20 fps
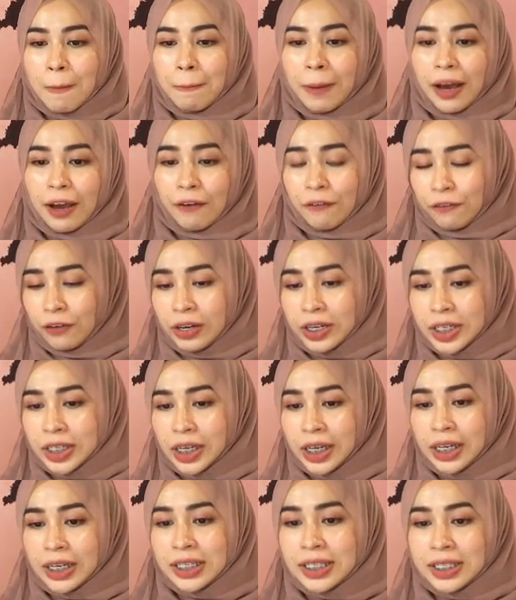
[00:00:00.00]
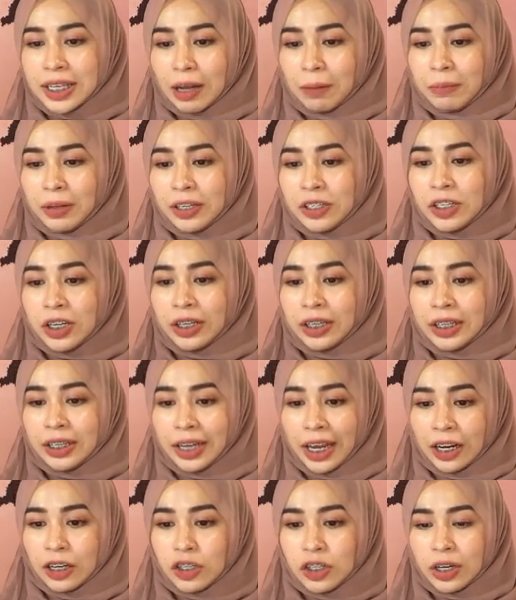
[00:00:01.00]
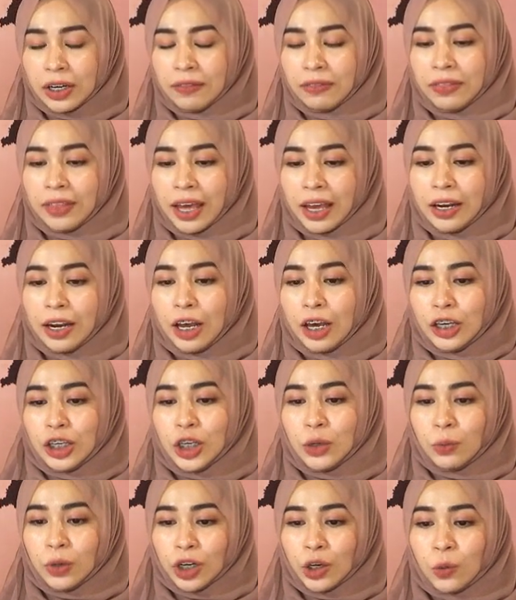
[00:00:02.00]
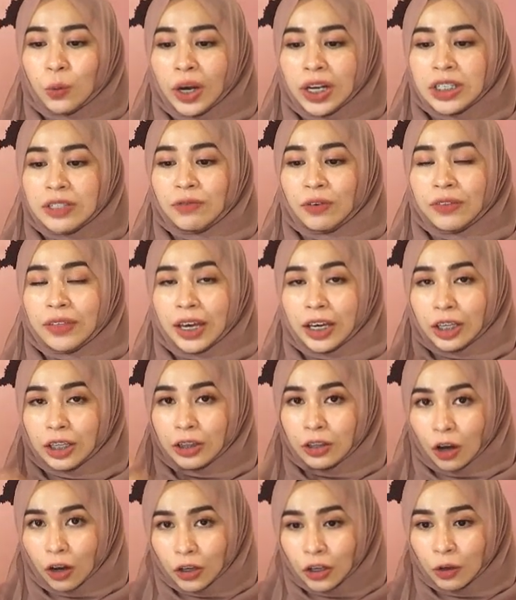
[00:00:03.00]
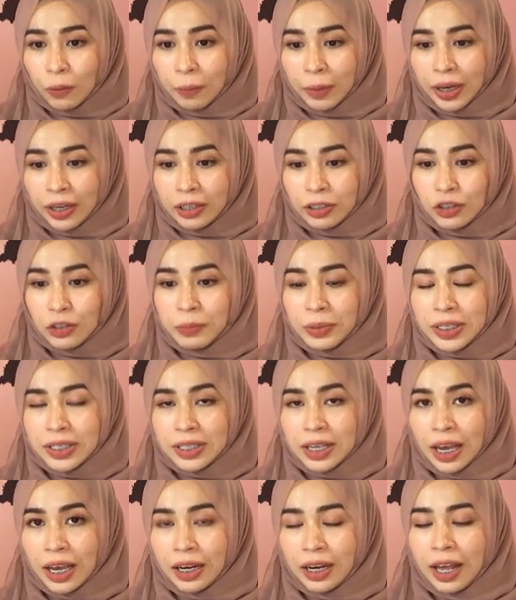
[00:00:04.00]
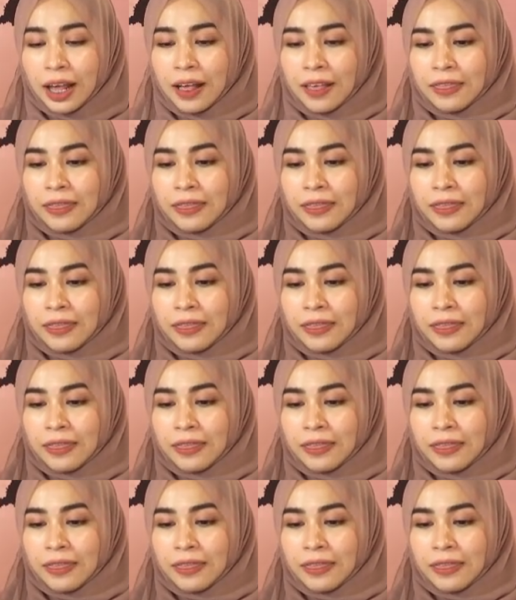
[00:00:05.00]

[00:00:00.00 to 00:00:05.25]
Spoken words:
by firstly establishing connection, then you request for that document to be sent,